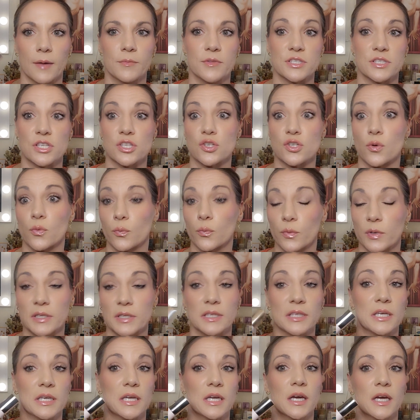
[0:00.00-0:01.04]
This is a
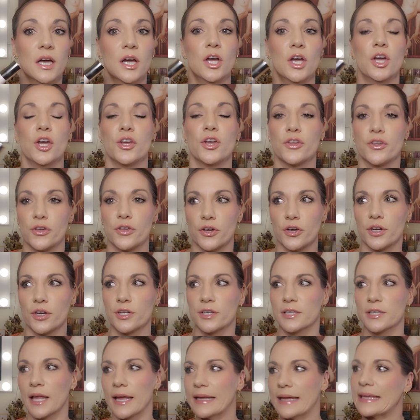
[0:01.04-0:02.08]
really good
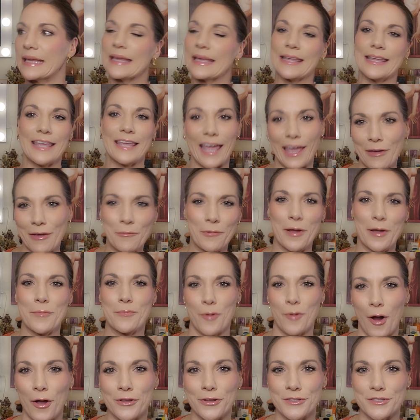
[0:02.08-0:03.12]
like gateway
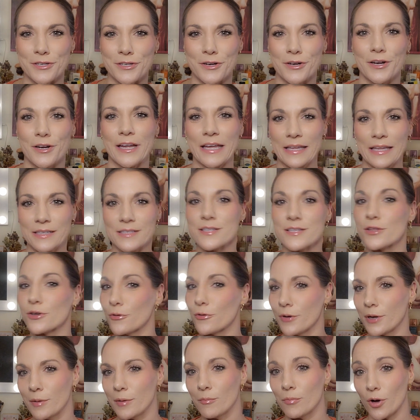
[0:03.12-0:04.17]
bronzer into the
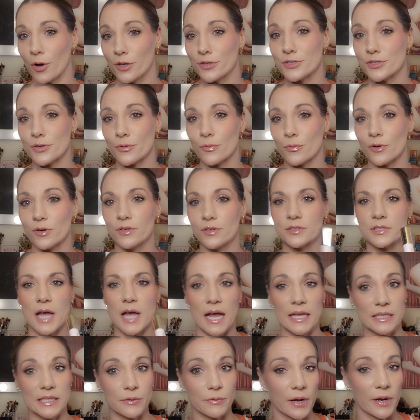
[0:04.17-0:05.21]
cream bronzer world.
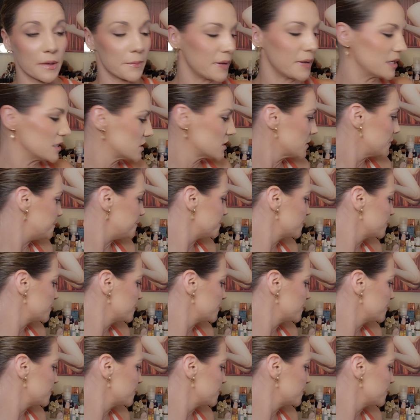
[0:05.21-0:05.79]
Highly recommend.